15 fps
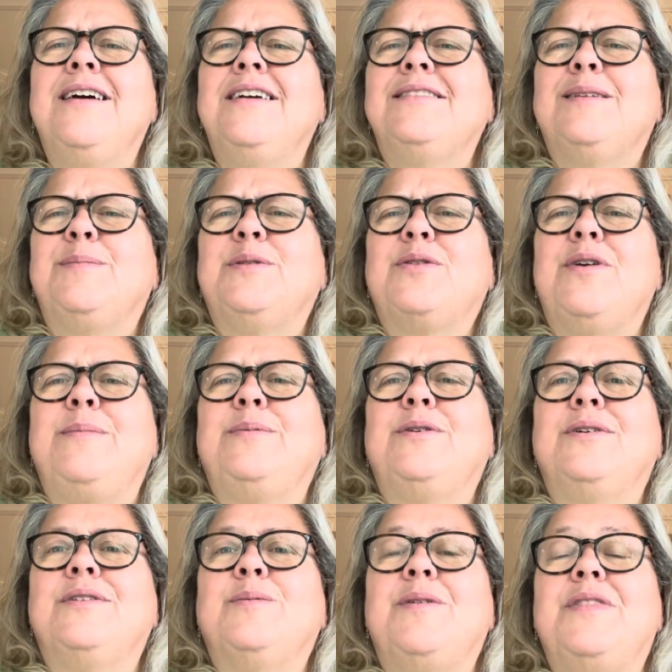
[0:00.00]

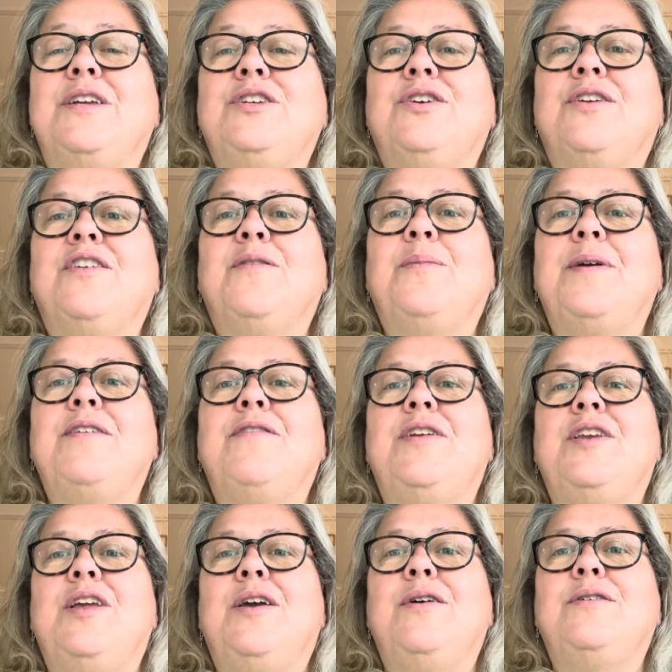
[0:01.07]
subscriptions when they shouldn't have been
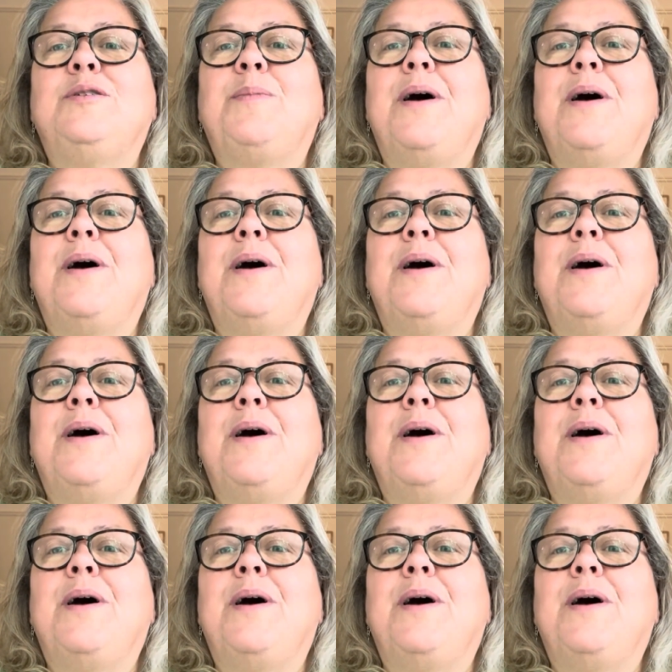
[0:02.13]
renewed.